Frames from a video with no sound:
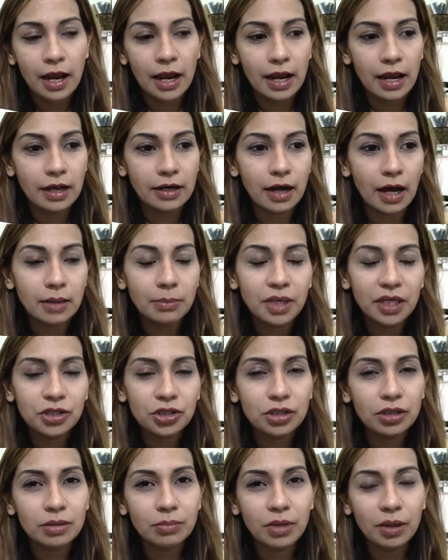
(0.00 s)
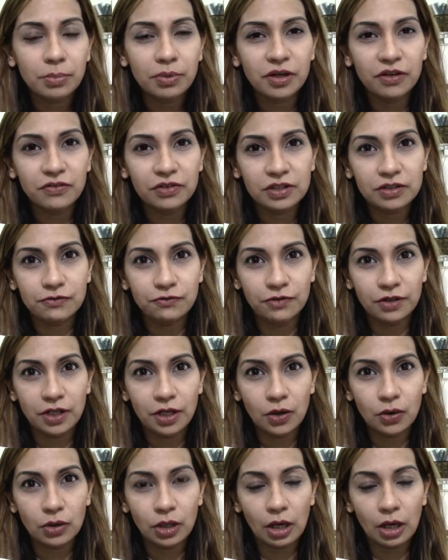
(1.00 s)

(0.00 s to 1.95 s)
and I mentioned in my previous video